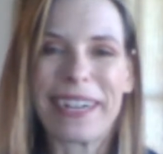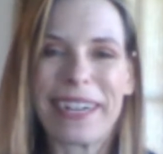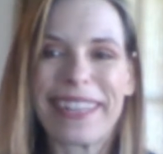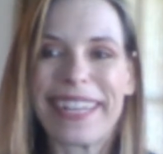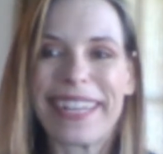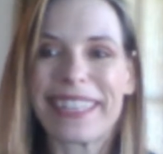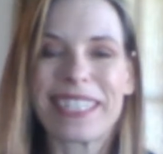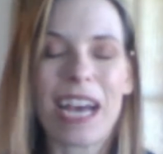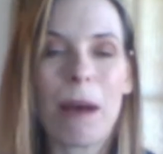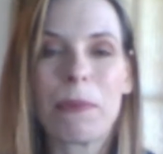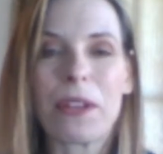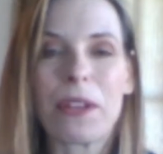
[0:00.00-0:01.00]
at the
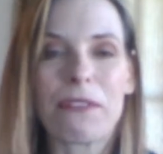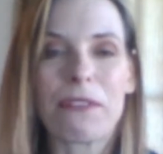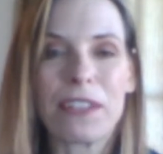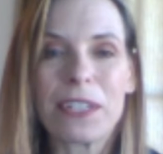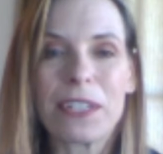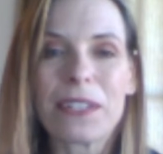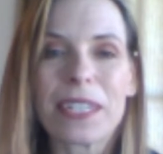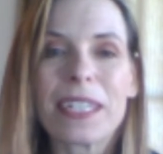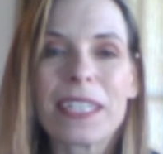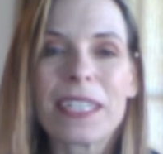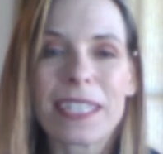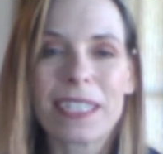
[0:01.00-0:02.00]
top of their field in
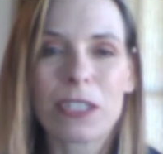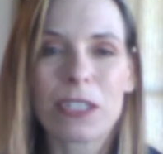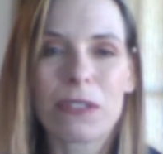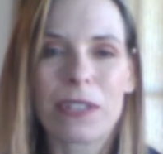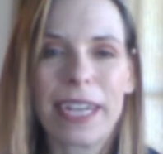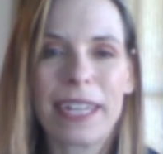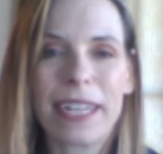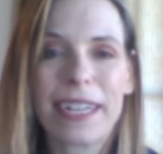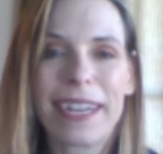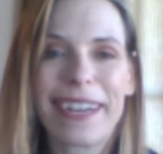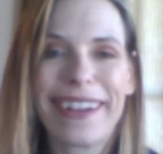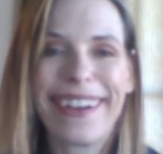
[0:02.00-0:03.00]
this industry,
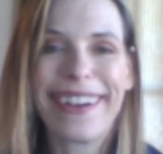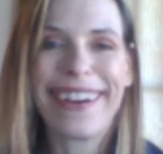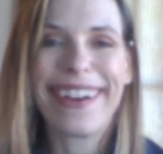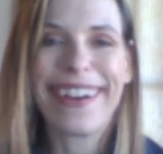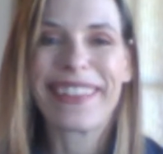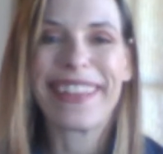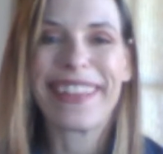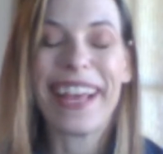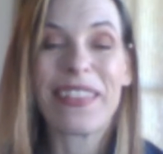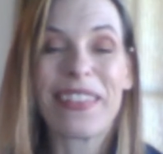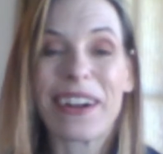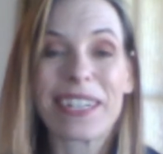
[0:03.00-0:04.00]

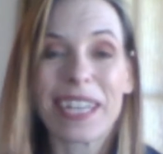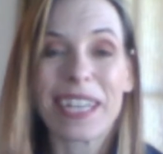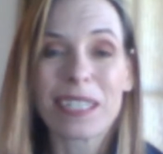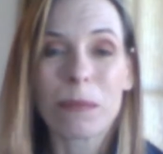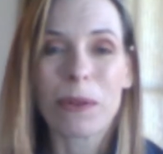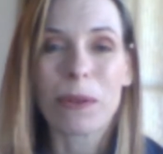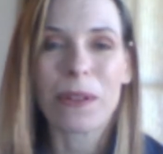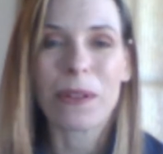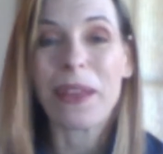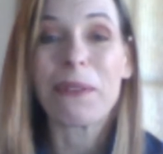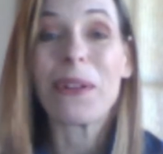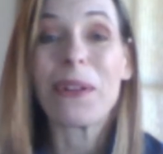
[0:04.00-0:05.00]
and they're accessible and
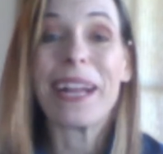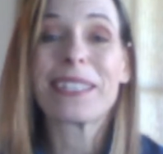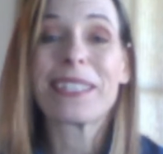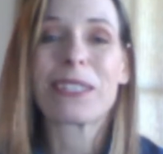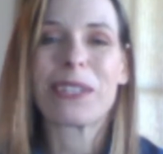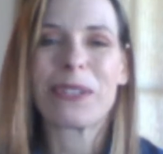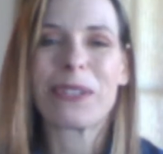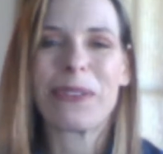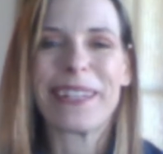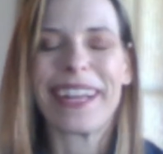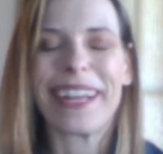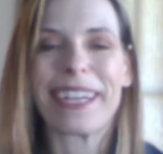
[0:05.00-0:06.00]
they will answer you,
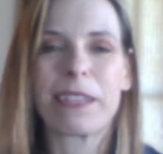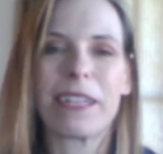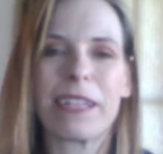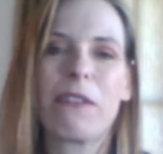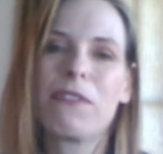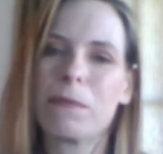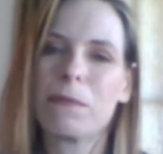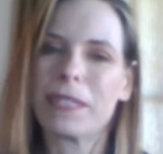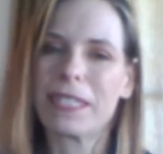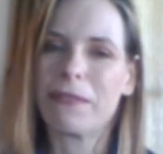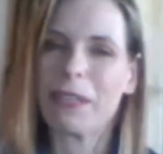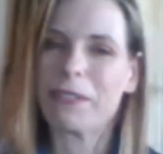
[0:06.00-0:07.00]
unlike, you know, film and
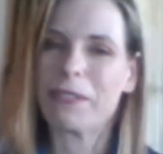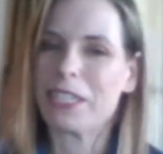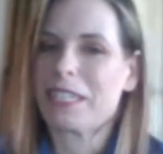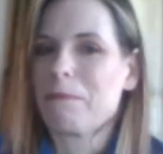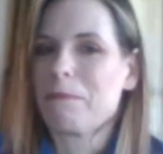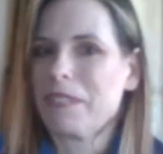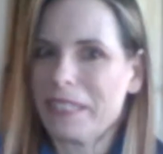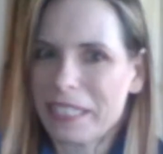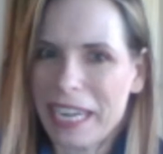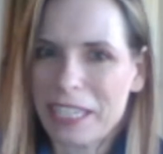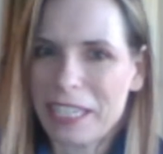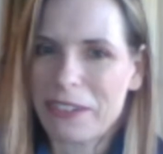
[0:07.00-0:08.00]
TV, which is completely
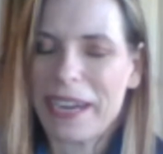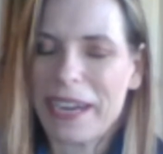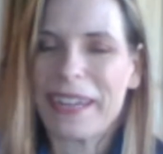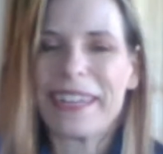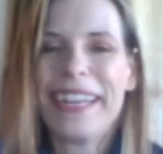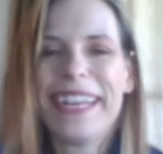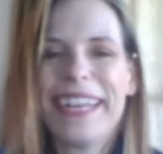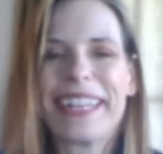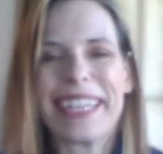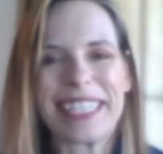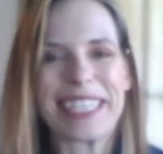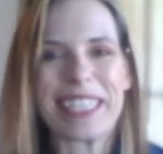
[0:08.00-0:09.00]
saturated.
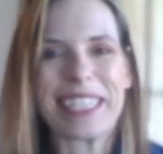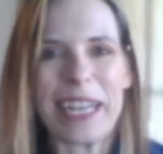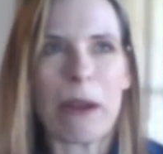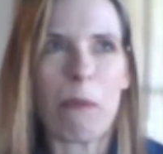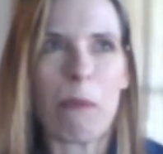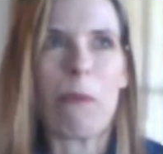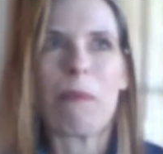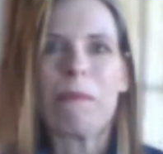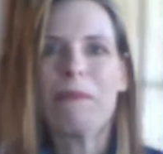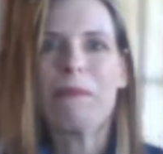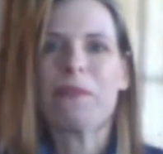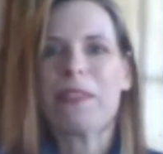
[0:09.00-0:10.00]
This is like,
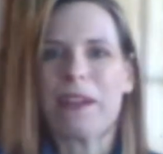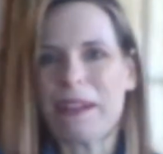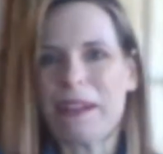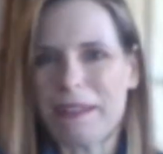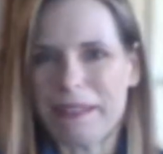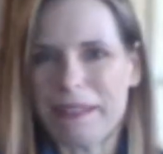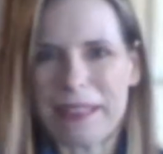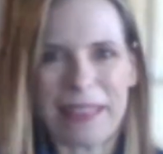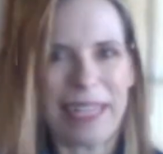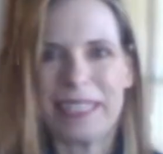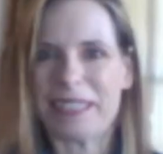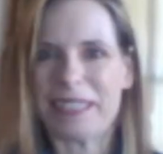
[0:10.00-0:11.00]

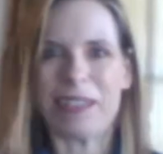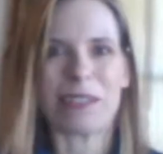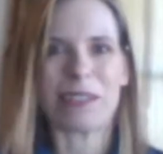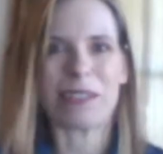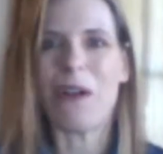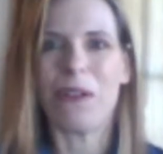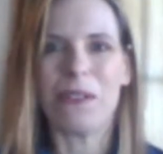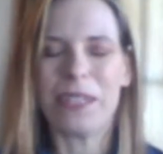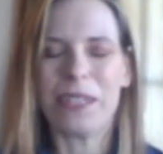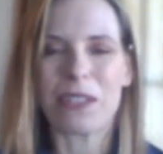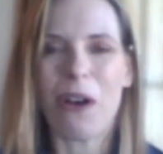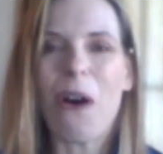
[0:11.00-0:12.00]
it's all
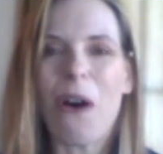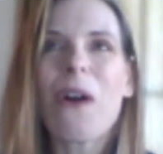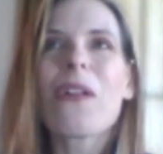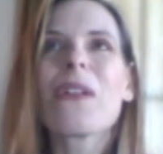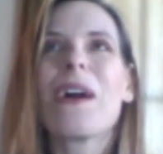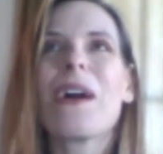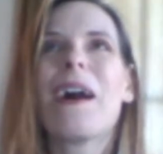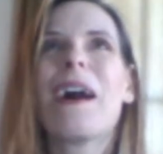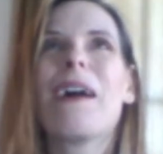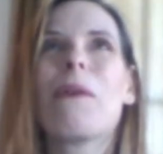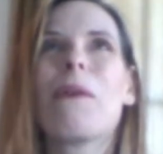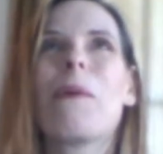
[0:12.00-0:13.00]

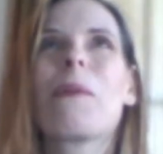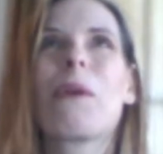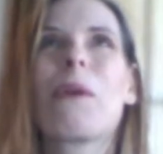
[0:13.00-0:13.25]
the